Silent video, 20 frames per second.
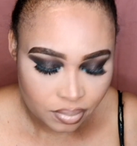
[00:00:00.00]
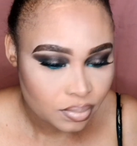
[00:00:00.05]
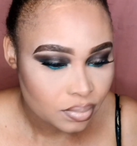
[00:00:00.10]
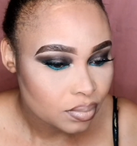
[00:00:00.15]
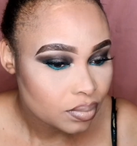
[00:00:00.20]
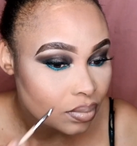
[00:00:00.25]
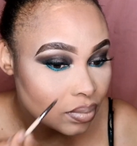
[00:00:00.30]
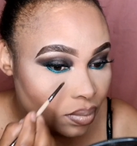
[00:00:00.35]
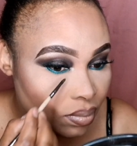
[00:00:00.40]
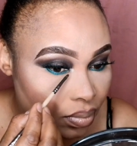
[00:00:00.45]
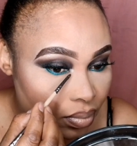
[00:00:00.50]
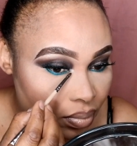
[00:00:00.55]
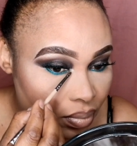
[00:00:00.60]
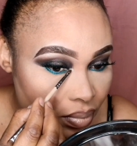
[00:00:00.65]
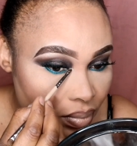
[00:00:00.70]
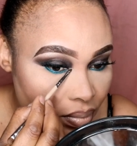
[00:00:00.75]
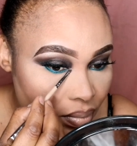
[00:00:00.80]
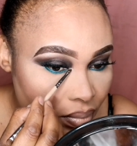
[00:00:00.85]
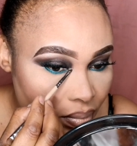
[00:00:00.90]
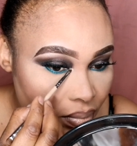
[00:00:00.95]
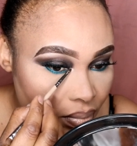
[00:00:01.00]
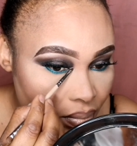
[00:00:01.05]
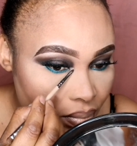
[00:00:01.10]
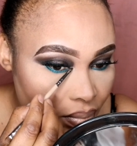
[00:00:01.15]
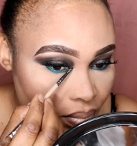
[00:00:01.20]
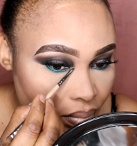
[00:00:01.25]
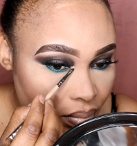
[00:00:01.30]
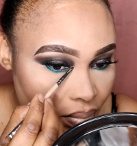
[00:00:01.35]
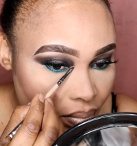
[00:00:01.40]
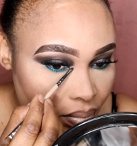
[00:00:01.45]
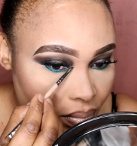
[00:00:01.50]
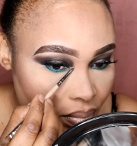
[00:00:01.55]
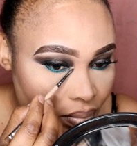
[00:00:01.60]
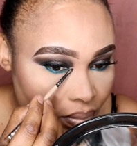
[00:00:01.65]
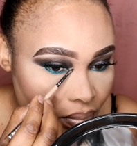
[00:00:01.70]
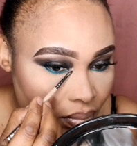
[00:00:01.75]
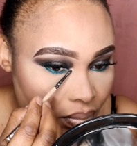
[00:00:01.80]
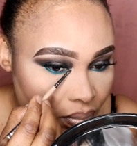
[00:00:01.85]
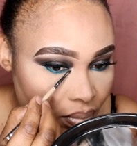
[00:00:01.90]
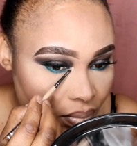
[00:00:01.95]
So next I'm
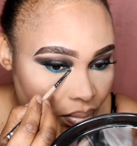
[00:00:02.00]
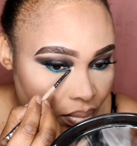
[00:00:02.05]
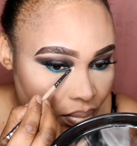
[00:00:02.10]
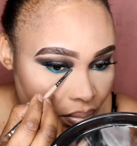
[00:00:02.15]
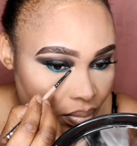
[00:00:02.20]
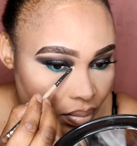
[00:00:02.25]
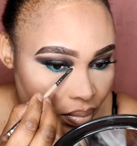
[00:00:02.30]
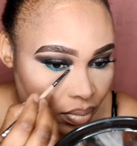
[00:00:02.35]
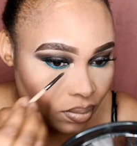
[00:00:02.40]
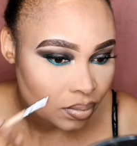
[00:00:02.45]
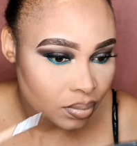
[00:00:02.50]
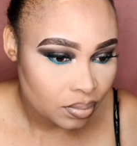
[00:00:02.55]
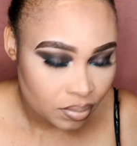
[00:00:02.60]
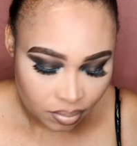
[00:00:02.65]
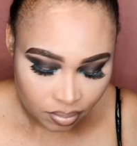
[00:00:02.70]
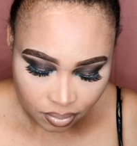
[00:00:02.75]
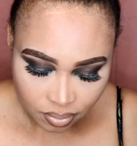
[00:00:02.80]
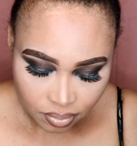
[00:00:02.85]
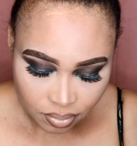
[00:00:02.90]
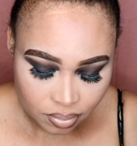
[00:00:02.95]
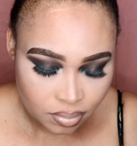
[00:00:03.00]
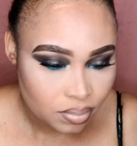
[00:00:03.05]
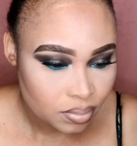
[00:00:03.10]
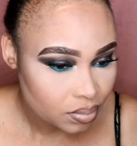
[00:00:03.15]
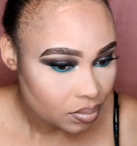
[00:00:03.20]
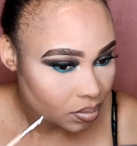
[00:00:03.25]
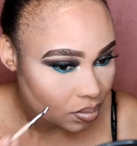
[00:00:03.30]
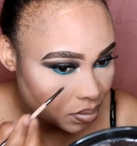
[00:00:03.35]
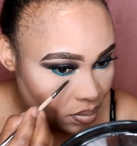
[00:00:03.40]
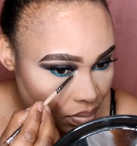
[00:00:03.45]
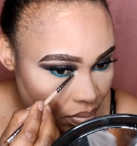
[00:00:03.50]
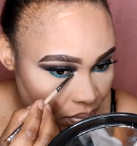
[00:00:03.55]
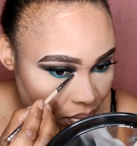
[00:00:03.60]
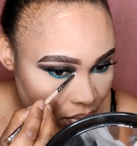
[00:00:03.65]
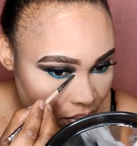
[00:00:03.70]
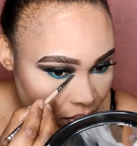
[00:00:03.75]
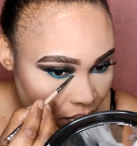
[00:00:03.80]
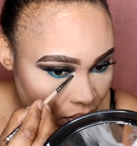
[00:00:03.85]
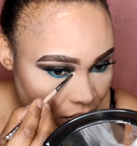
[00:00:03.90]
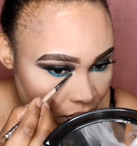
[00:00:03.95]
applying a gold
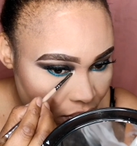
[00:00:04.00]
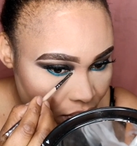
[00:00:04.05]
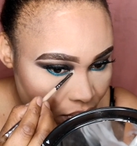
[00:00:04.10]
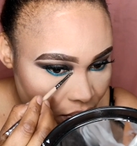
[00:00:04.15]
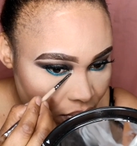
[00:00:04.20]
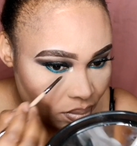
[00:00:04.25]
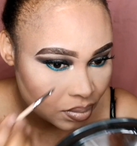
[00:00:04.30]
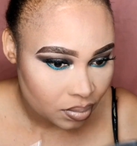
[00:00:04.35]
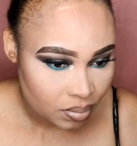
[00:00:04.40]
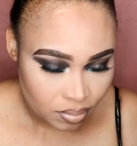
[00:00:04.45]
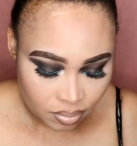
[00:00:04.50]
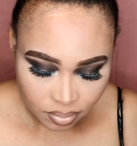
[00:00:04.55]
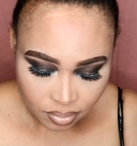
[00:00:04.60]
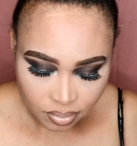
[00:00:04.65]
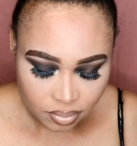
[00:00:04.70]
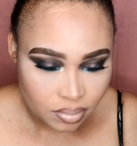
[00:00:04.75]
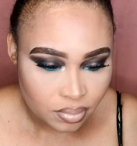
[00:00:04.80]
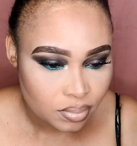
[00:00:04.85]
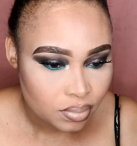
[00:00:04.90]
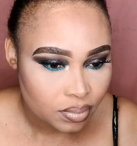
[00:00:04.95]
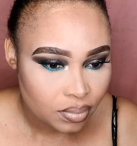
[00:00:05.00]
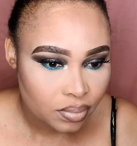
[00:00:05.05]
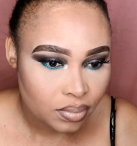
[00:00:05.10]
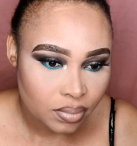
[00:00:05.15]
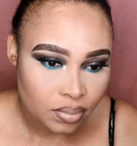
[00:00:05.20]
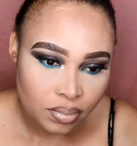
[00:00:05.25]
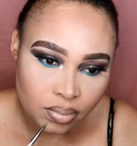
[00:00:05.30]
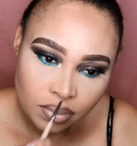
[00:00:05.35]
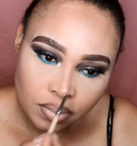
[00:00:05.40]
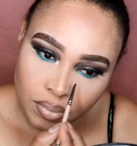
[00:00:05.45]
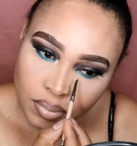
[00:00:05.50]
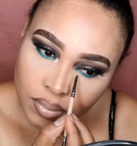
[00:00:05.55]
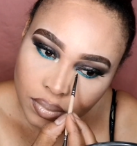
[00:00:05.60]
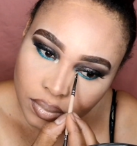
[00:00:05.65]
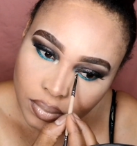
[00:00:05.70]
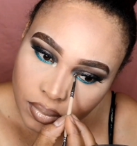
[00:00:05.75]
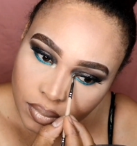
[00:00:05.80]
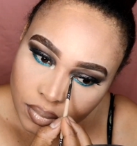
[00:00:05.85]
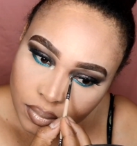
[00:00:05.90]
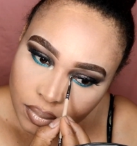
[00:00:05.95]
eyeshadow in my
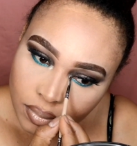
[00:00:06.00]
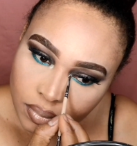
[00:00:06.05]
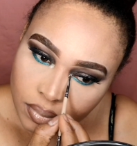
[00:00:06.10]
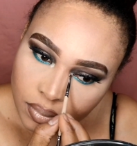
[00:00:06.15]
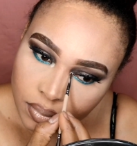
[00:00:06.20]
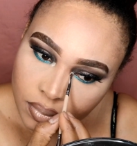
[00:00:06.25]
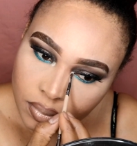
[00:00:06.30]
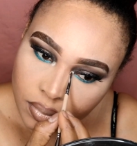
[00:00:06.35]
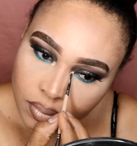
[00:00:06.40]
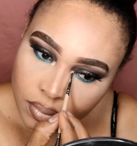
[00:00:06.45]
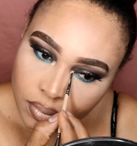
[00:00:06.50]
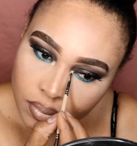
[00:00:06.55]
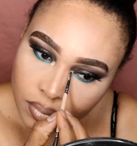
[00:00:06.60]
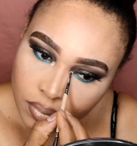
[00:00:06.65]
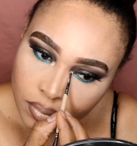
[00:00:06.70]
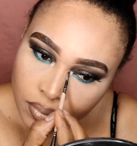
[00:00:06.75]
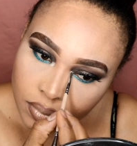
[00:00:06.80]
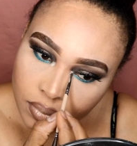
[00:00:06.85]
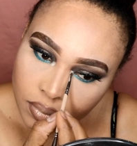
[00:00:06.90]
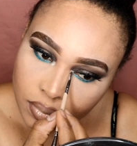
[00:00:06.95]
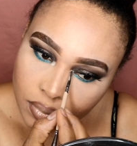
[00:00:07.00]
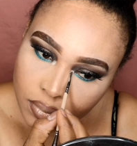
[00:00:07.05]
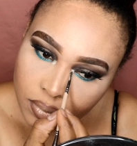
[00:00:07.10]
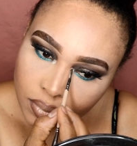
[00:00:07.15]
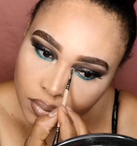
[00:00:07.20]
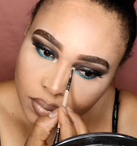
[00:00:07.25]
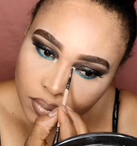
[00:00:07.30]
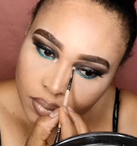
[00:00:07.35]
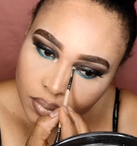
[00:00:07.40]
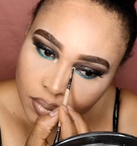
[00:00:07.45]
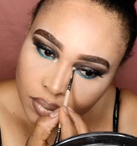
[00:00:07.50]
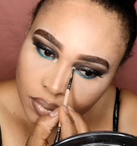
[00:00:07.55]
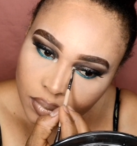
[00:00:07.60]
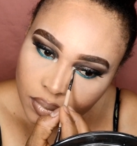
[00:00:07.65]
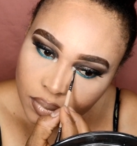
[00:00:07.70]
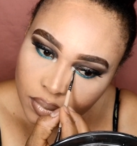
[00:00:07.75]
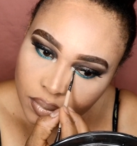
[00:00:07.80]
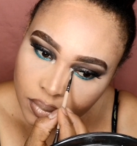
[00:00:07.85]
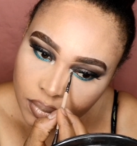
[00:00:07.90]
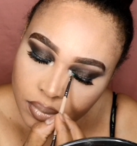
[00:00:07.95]
tear duct, the outer corner
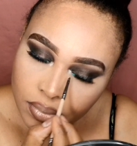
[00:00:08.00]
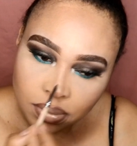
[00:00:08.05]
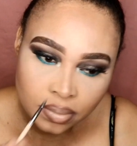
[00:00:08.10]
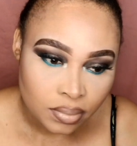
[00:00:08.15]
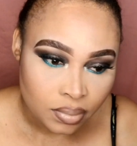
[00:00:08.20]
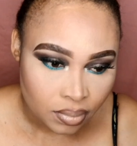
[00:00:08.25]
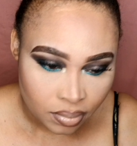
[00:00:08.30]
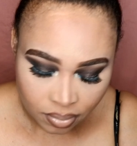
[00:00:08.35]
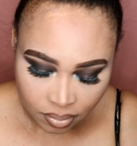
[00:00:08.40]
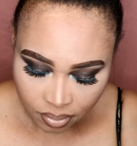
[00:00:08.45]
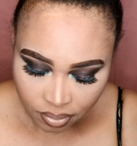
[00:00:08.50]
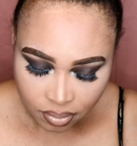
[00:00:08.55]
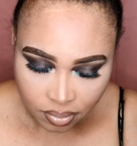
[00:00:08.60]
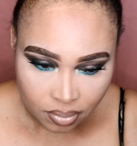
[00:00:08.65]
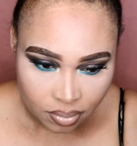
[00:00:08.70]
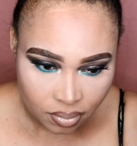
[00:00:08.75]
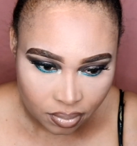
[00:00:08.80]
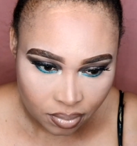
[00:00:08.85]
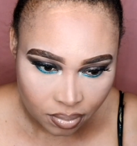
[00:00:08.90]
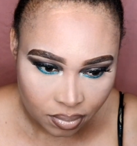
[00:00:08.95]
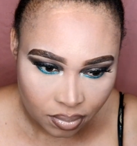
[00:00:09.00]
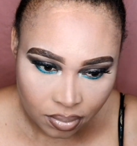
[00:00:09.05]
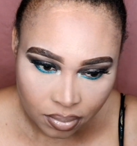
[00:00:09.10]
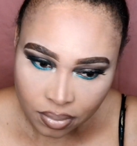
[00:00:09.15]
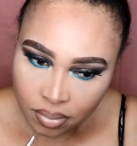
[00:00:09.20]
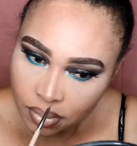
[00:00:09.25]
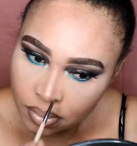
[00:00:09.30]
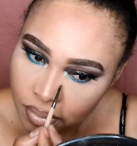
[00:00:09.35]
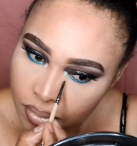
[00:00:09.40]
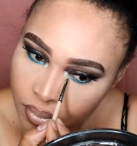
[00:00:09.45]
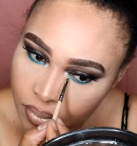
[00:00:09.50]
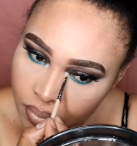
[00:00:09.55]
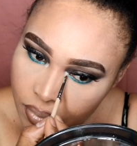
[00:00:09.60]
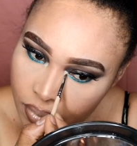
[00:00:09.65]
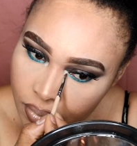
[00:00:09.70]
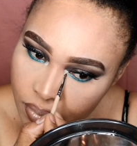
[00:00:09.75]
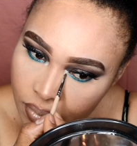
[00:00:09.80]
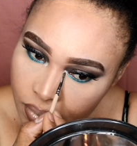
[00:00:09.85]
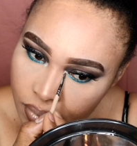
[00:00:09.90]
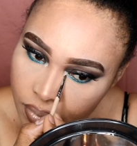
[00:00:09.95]
of my eyes.
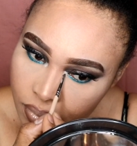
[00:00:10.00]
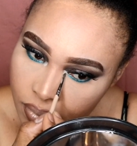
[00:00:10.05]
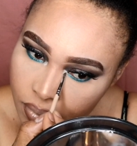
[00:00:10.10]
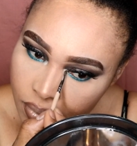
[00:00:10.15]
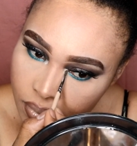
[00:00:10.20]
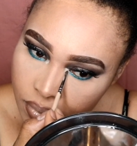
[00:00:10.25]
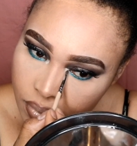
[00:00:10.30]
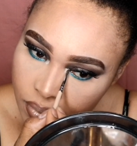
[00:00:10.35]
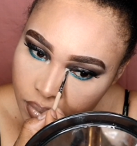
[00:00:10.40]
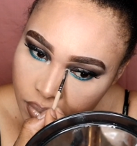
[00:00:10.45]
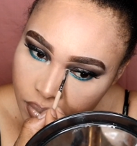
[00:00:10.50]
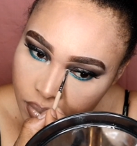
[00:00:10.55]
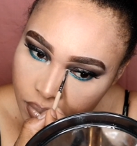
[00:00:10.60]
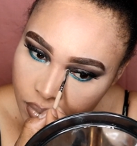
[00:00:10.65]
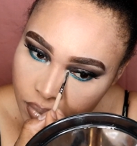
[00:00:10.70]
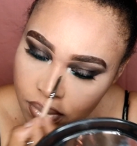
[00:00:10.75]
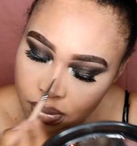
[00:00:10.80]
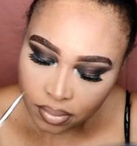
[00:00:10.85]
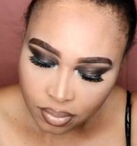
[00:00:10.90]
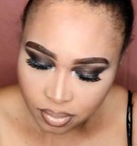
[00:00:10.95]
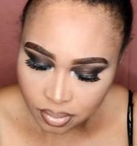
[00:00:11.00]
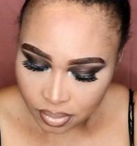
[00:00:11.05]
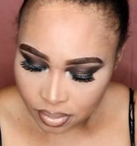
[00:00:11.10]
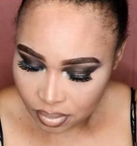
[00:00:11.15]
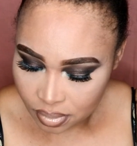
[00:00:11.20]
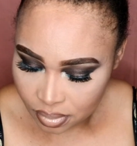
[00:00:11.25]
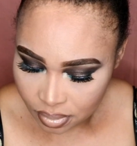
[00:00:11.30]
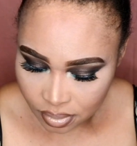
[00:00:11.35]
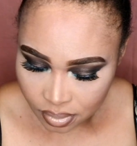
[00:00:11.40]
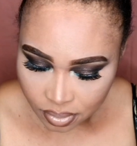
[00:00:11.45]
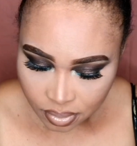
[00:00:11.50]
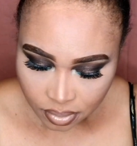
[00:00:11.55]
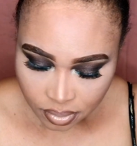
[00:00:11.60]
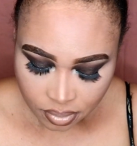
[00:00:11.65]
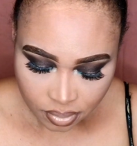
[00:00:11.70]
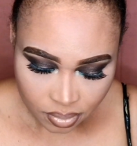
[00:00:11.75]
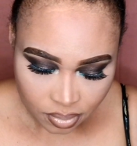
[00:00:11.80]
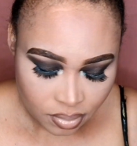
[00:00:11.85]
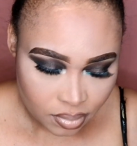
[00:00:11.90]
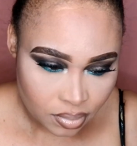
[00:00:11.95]
I love it when I do
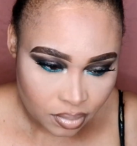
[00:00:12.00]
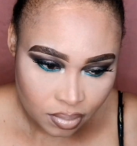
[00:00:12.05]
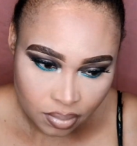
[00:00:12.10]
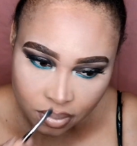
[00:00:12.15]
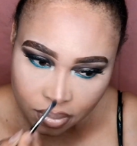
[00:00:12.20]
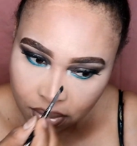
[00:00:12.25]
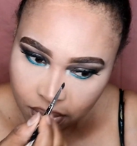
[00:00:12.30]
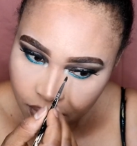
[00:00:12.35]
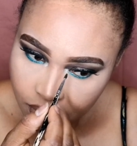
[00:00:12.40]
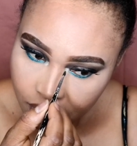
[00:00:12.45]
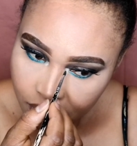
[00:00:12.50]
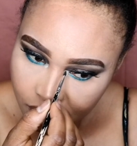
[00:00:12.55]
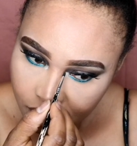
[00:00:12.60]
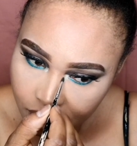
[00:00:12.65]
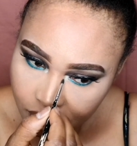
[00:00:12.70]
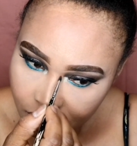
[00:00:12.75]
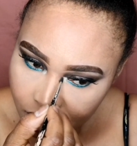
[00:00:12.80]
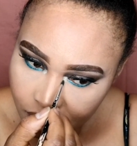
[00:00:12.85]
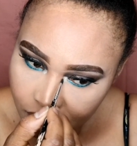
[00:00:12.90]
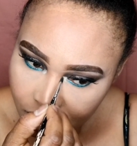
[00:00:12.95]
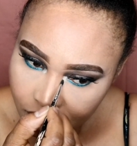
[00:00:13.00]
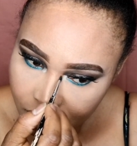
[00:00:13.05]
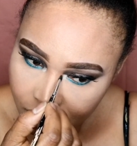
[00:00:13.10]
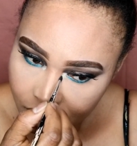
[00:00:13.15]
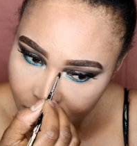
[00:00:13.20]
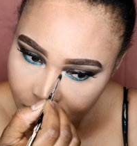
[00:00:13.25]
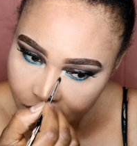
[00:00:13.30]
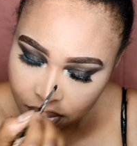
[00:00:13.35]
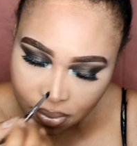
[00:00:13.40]
that, and I'm going to be applying